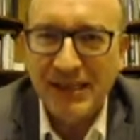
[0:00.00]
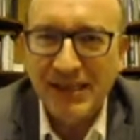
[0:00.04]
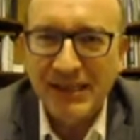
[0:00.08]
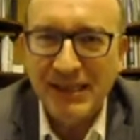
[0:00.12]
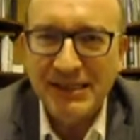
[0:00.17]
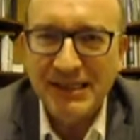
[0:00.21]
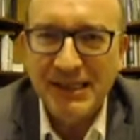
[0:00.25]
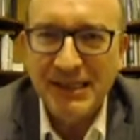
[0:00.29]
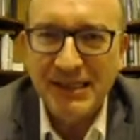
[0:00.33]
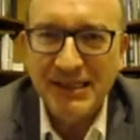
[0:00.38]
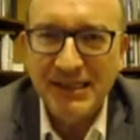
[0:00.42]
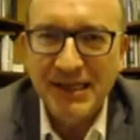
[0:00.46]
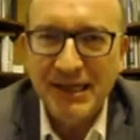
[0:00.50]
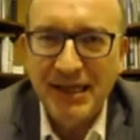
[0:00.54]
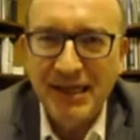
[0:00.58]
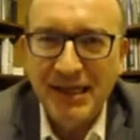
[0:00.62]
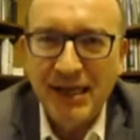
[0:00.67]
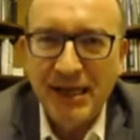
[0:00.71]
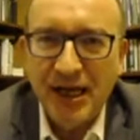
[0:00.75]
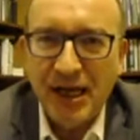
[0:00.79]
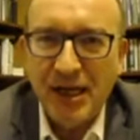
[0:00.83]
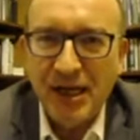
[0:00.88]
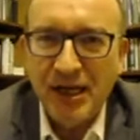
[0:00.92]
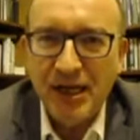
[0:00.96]
that this is
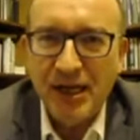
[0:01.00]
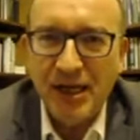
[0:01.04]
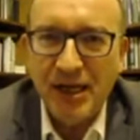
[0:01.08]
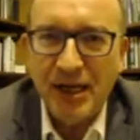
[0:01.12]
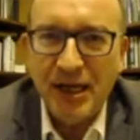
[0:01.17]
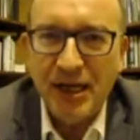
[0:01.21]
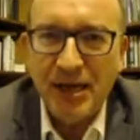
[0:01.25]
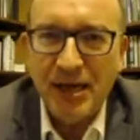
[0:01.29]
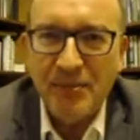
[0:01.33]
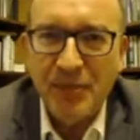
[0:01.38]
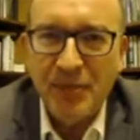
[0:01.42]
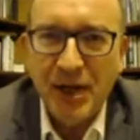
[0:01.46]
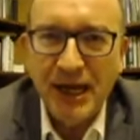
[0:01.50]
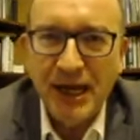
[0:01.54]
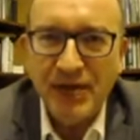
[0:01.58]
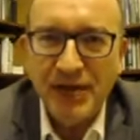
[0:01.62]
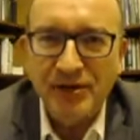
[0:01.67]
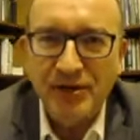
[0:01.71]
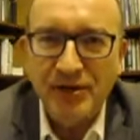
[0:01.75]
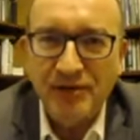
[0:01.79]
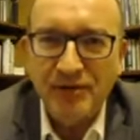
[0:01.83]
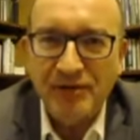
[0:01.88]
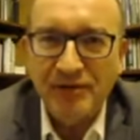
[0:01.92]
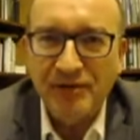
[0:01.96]
a
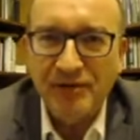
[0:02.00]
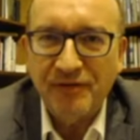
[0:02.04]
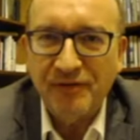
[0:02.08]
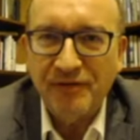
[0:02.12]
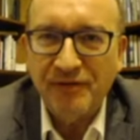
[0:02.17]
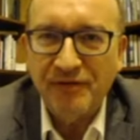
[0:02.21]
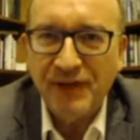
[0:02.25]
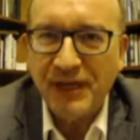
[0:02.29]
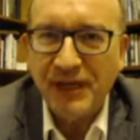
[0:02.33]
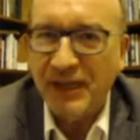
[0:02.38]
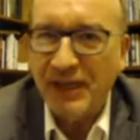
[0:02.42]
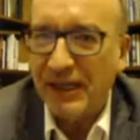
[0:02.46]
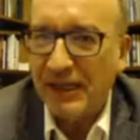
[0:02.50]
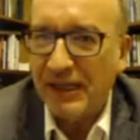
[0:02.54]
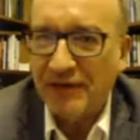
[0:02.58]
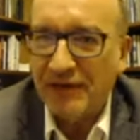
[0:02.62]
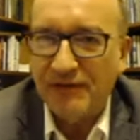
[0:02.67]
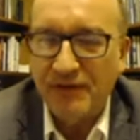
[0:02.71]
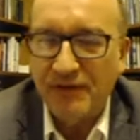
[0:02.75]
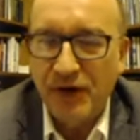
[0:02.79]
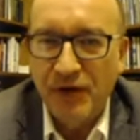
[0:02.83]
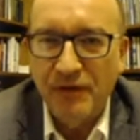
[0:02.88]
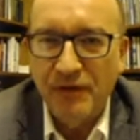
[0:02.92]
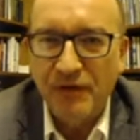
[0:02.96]
migrant fig
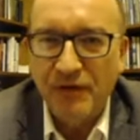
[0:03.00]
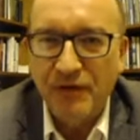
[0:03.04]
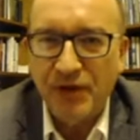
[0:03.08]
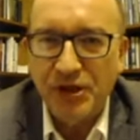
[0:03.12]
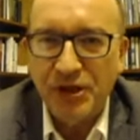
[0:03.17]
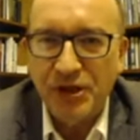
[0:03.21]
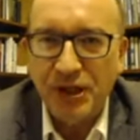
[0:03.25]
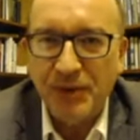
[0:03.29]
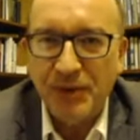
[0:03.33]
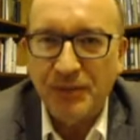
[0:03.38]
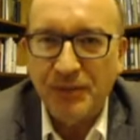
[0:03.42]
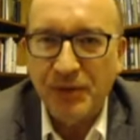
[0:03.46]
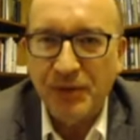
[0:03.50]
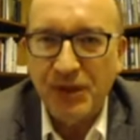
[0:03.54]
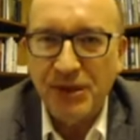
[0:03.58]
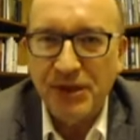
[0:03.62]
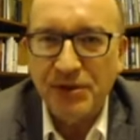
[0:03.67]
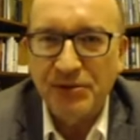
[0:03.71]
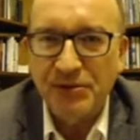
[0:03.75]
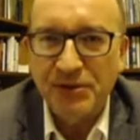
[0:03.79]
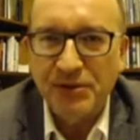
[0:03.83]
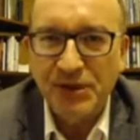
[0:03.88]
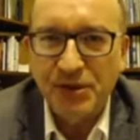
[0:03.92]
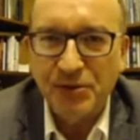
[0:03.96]
leaf over a
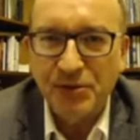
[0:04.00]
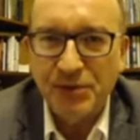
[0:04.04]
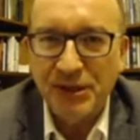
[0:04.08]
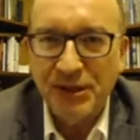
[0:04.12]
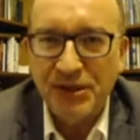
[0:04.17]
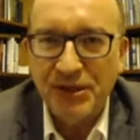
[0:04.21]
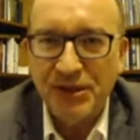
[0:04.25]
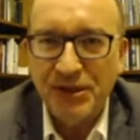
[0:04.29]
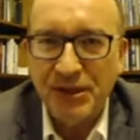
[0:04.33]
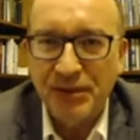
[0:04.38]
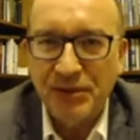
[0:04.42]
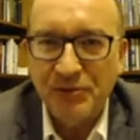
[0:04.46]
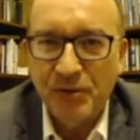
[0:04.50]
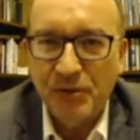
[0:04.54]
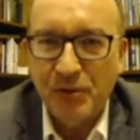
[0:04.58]
geopolitical situation.